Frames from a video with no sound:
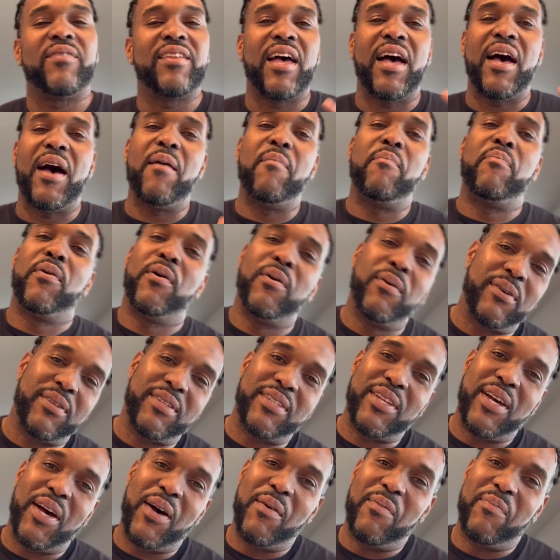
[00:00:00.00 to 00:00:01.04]
I broke
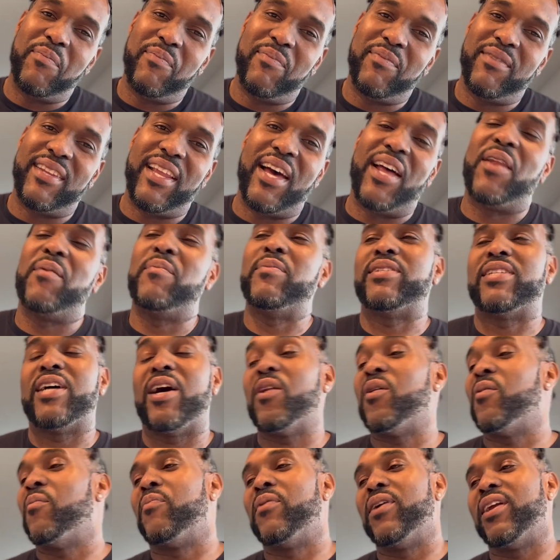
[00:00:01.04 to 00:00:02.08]
something. Now, let me say, I
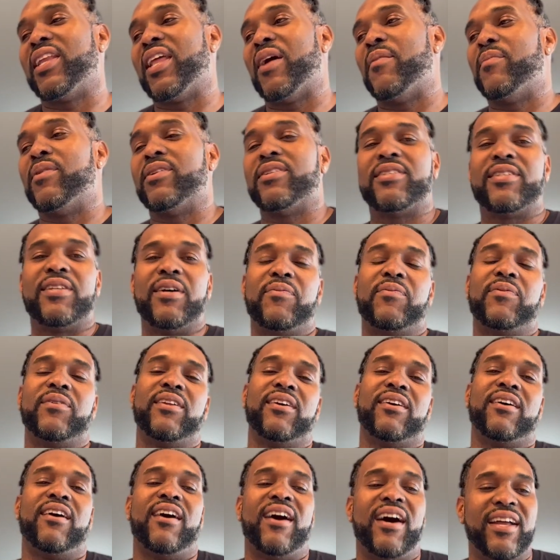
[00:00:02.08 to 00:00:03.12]
don't break that much stuff on the
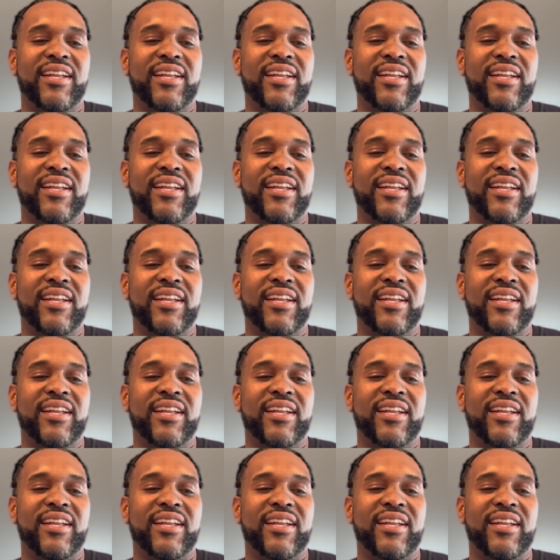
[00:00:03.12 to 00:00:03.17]
car,